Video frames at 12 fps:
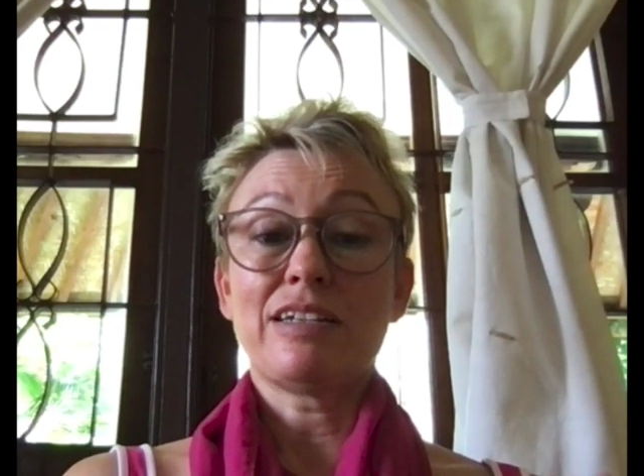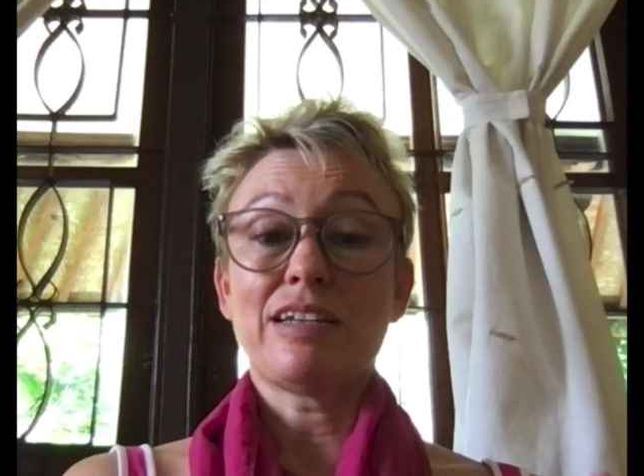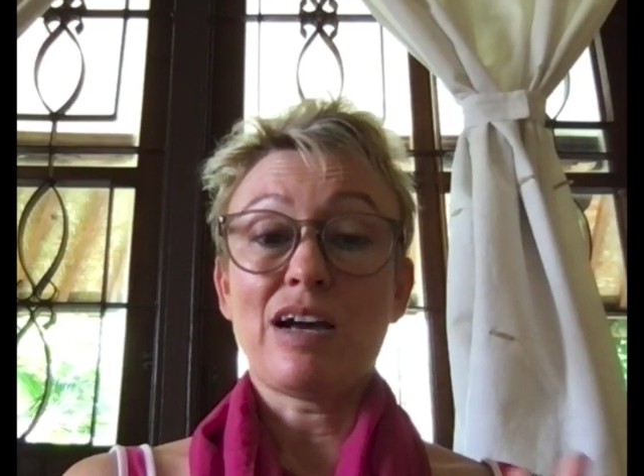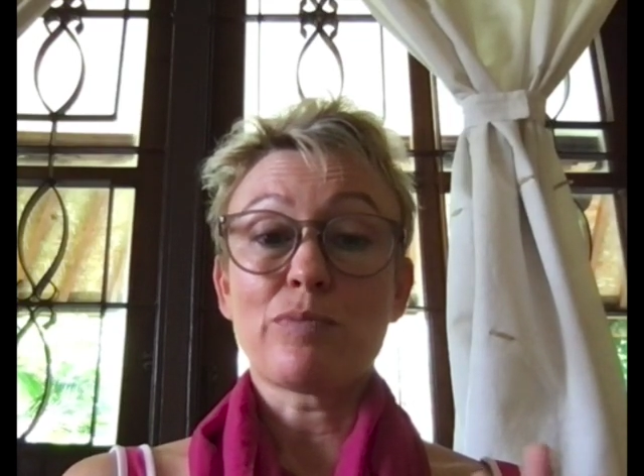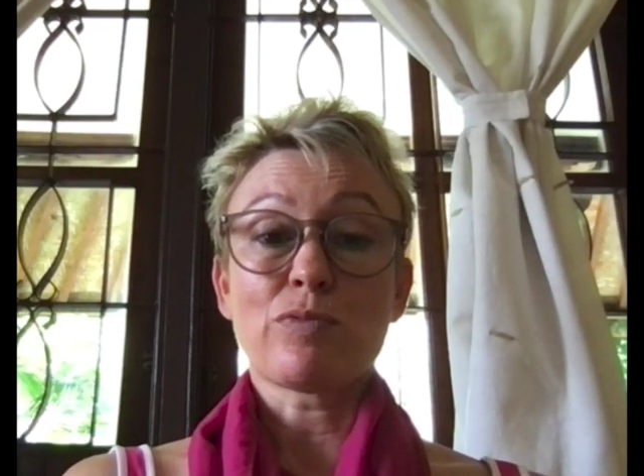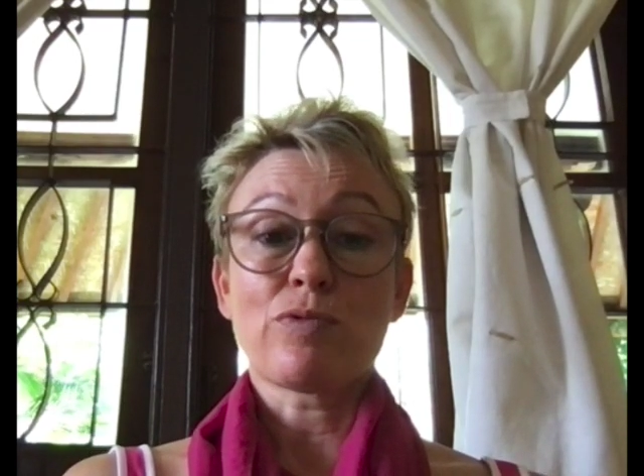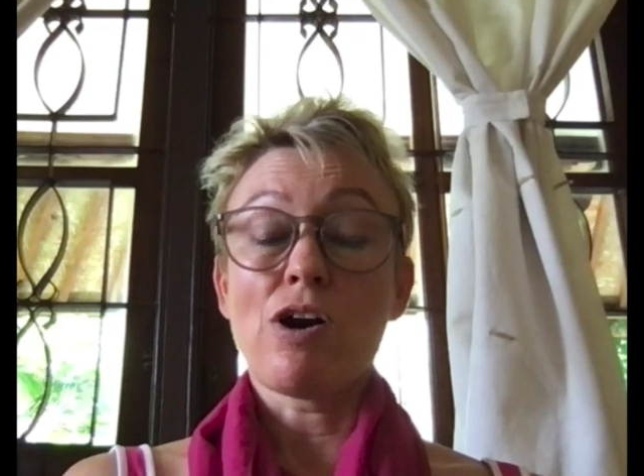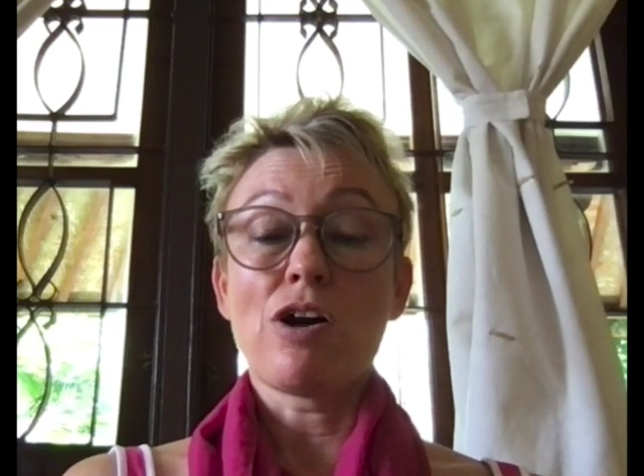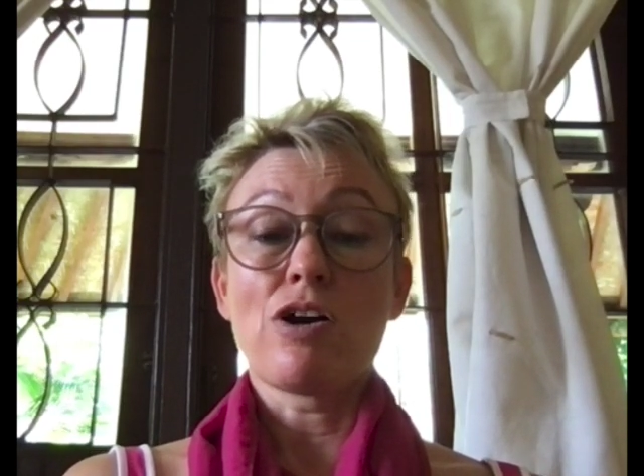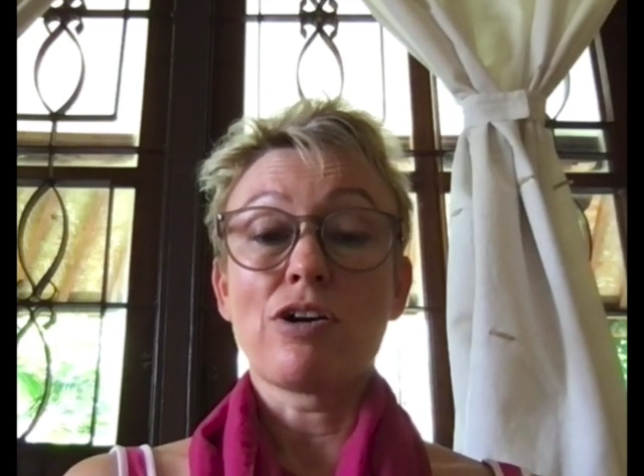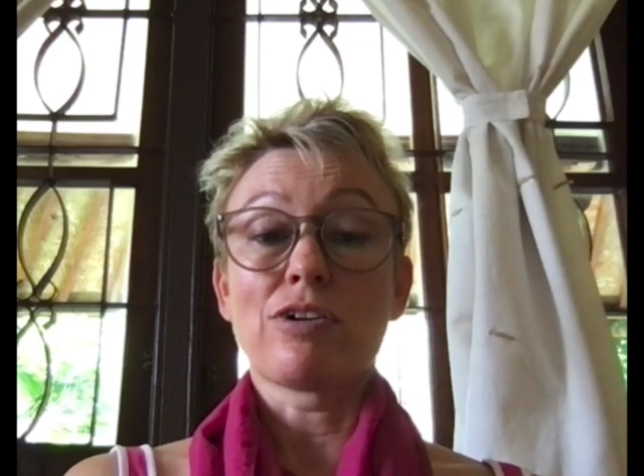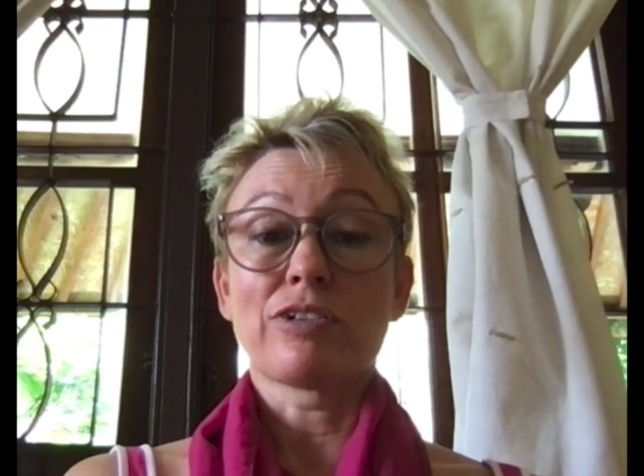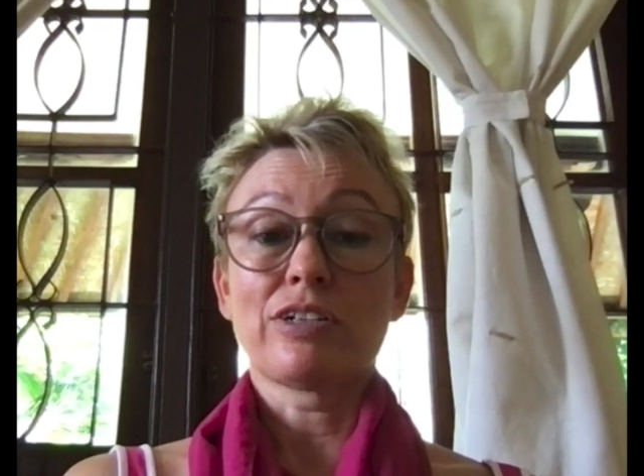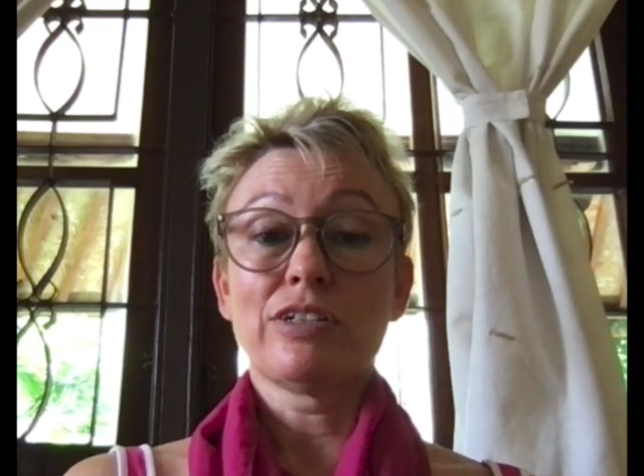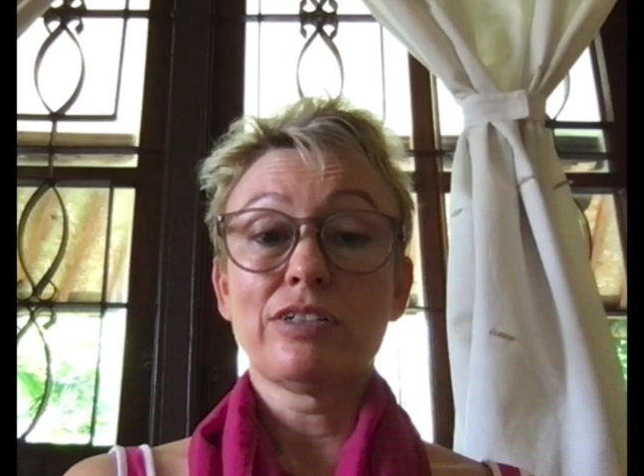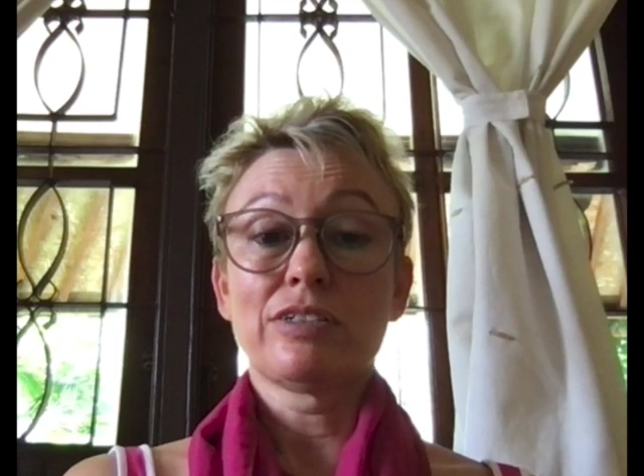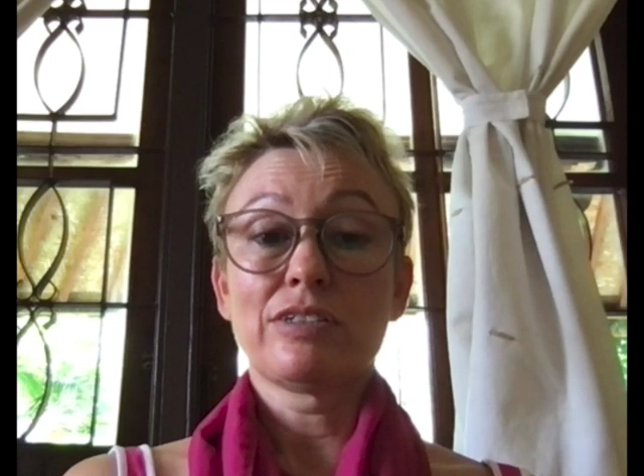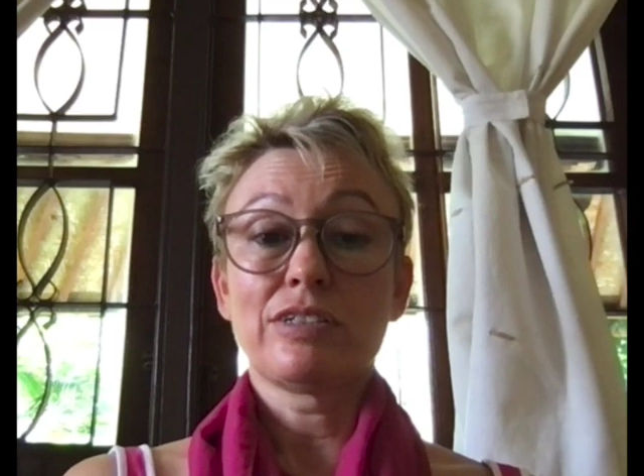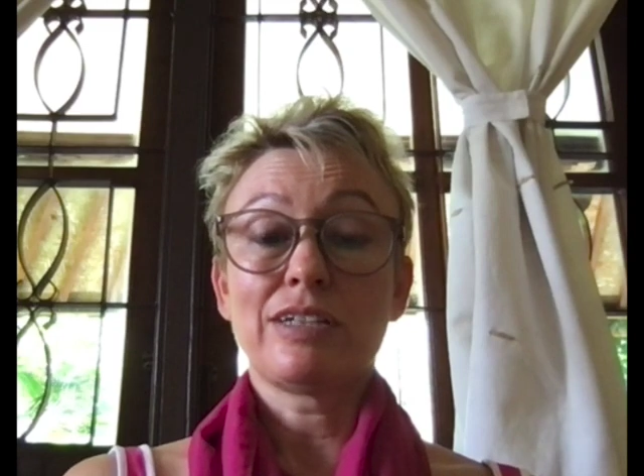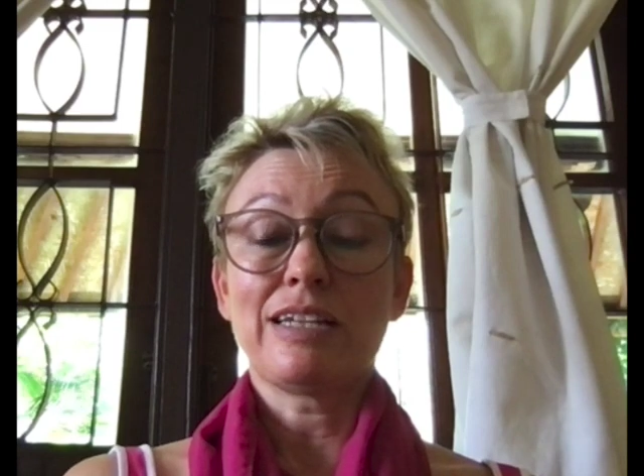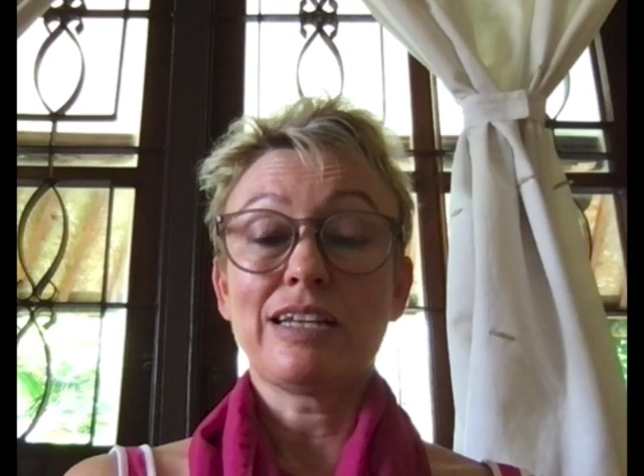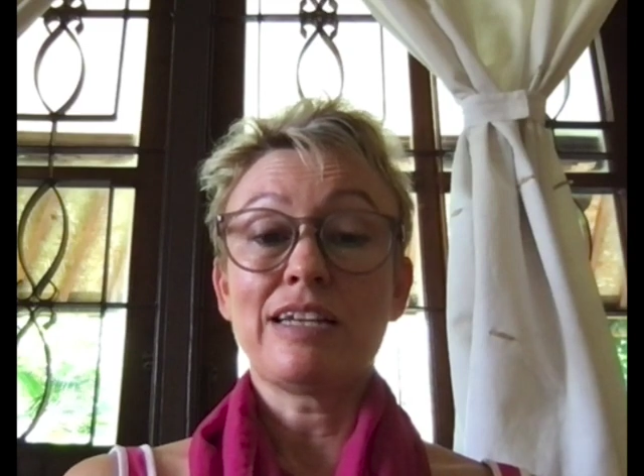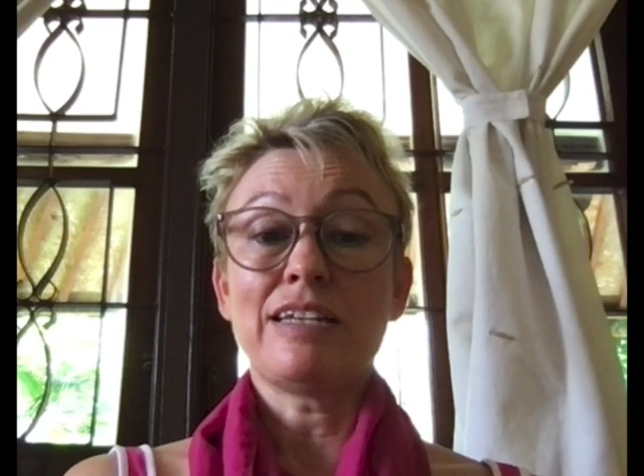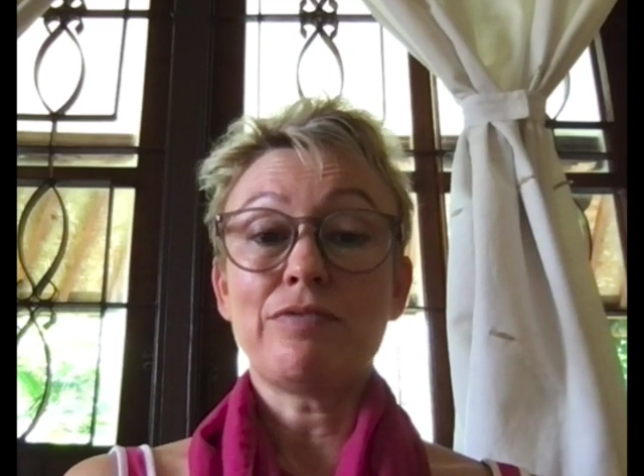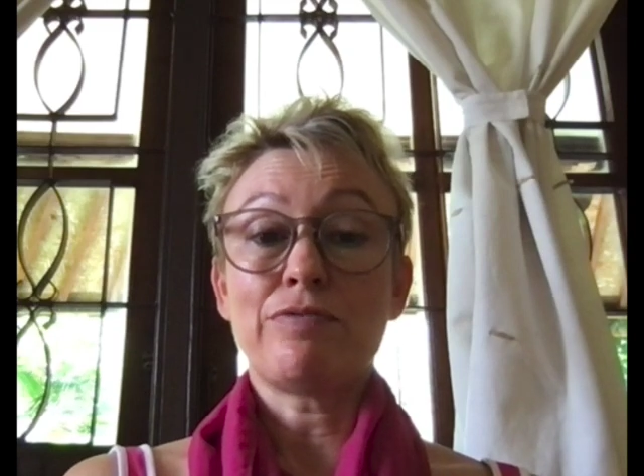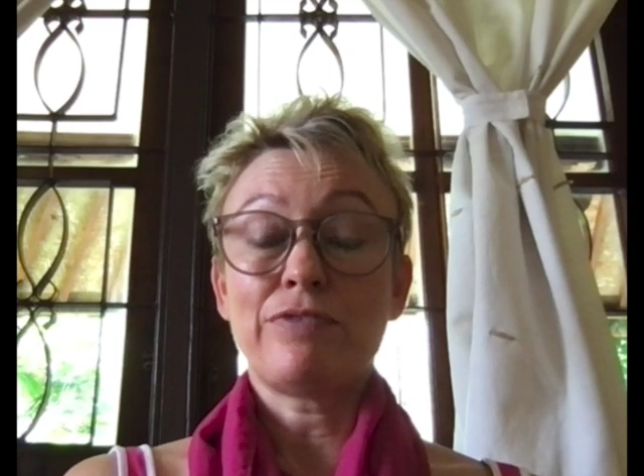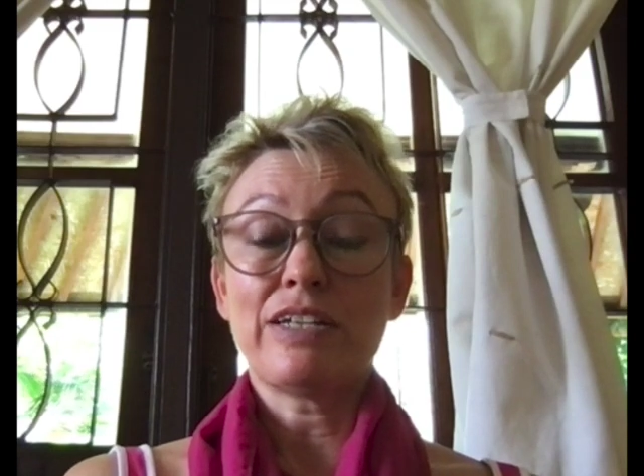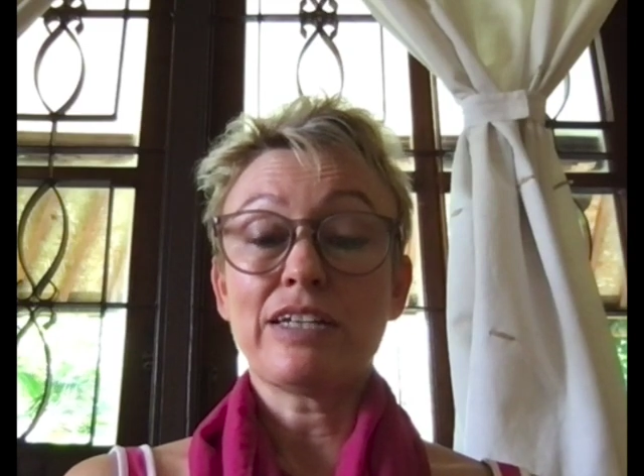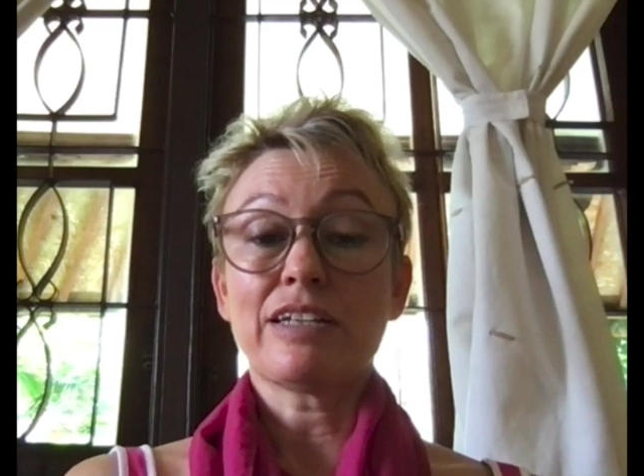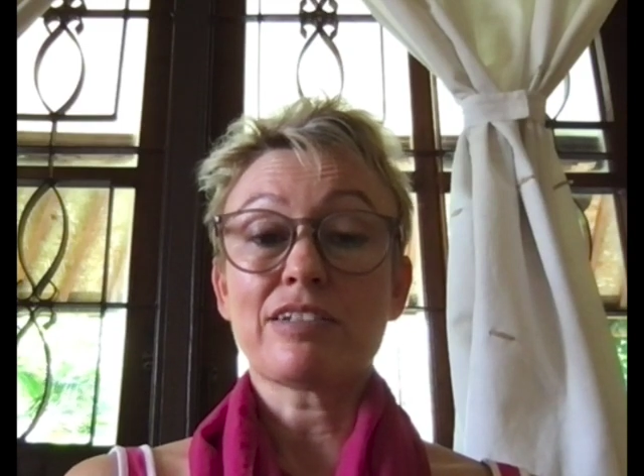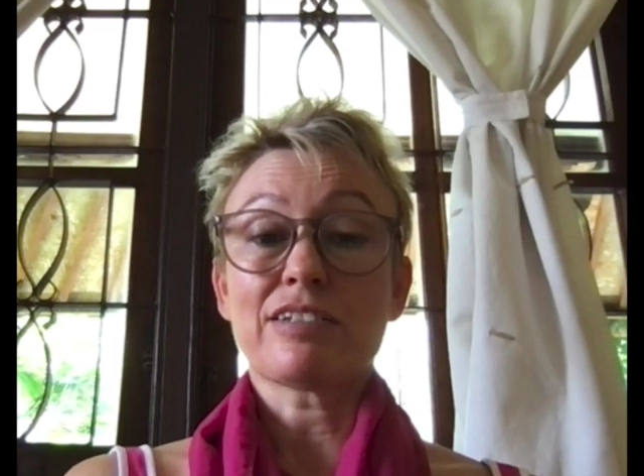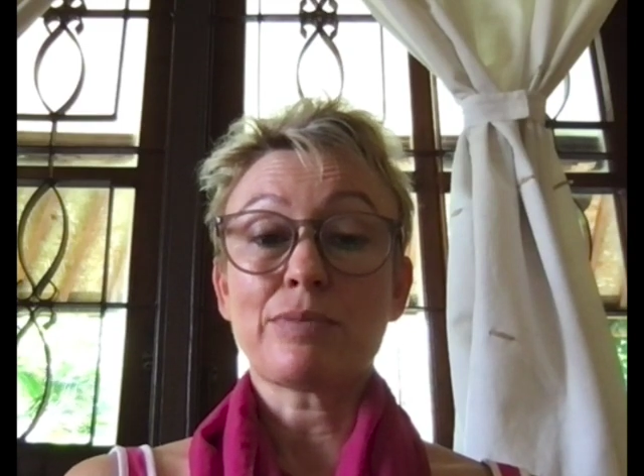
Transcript: I'm wrong and I need fixed.